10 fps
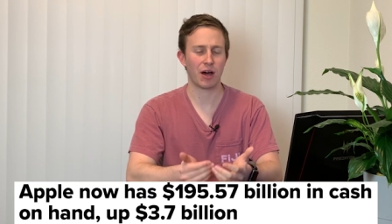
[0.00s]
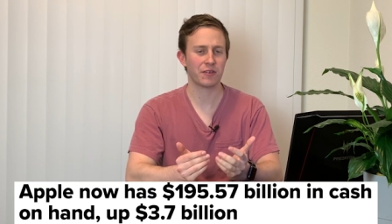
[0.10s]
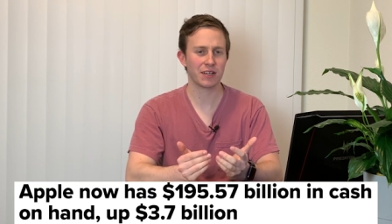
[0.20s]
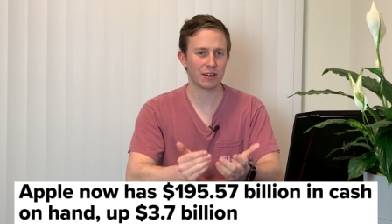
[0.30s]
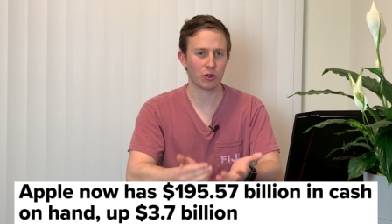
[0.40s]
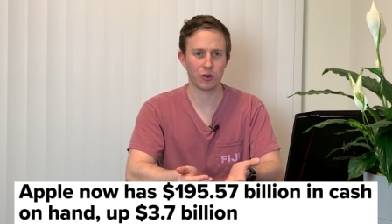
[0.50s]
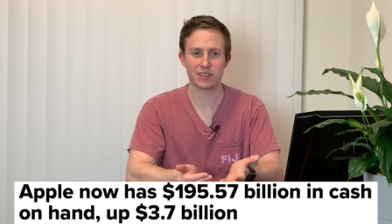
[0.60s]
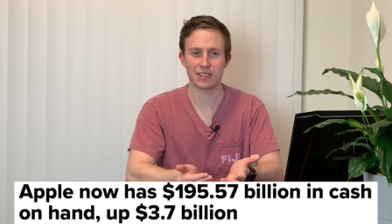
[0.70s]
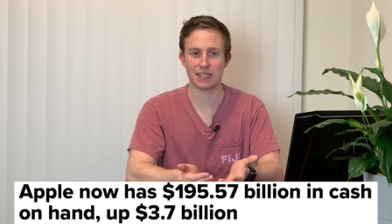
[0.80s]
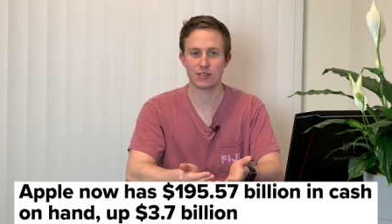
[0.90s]
often get
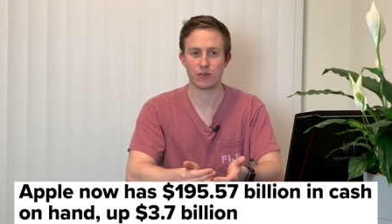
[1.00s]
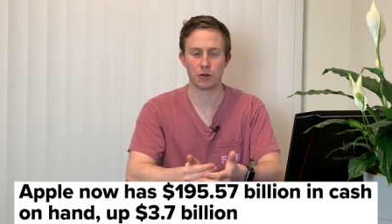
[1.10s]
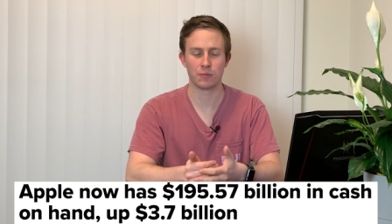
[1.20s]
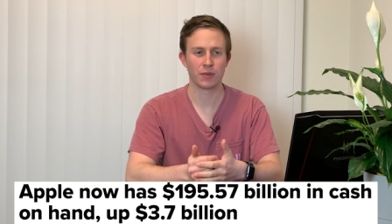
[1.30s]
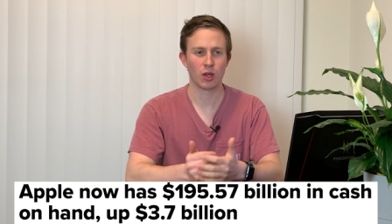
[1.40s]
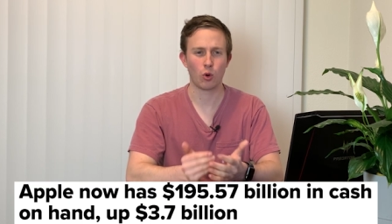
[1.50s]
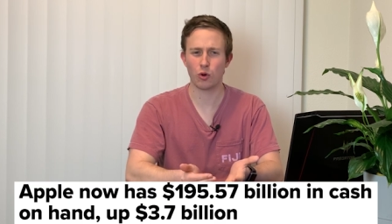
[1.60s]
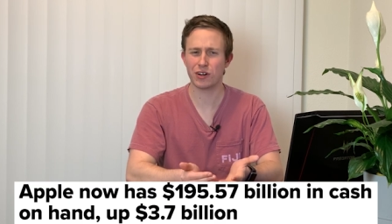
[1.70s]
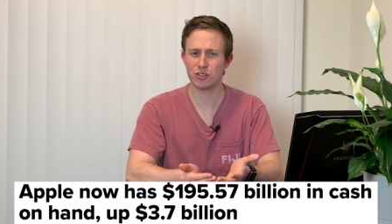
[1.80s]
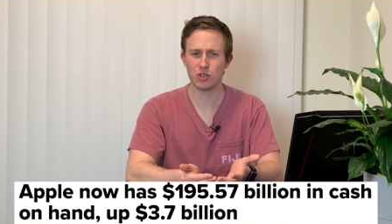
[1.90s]
criticized for
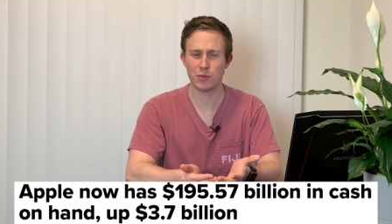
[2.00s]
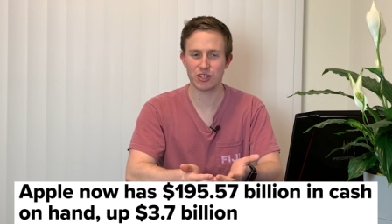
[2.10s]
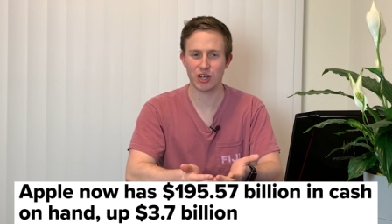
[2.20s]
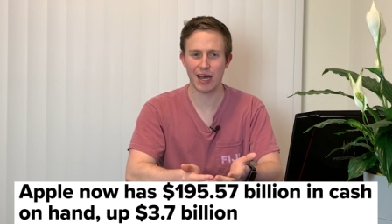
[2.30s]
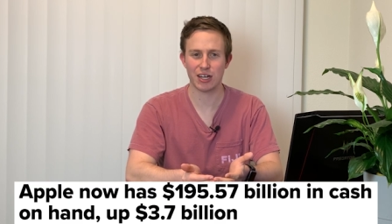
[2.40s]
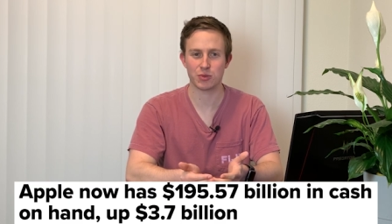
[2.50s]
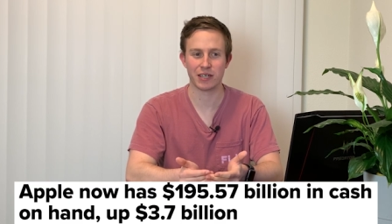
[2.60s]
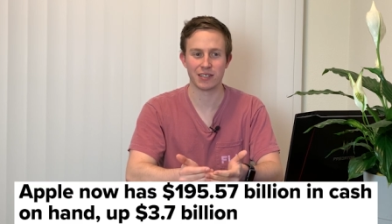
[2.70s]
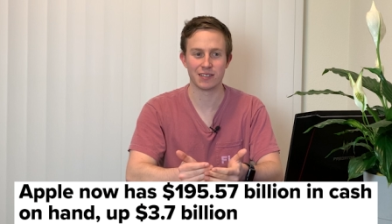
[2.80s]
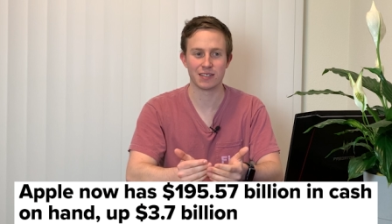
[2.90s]
hoarding too much cash
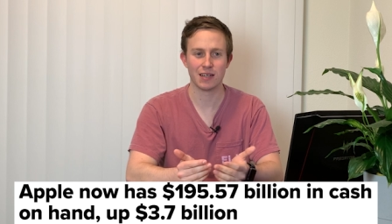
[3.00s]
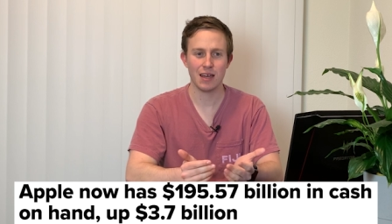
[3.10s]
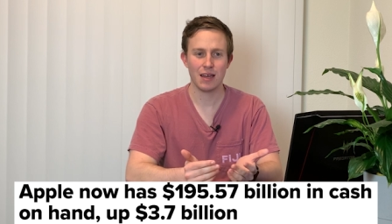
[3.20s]
because,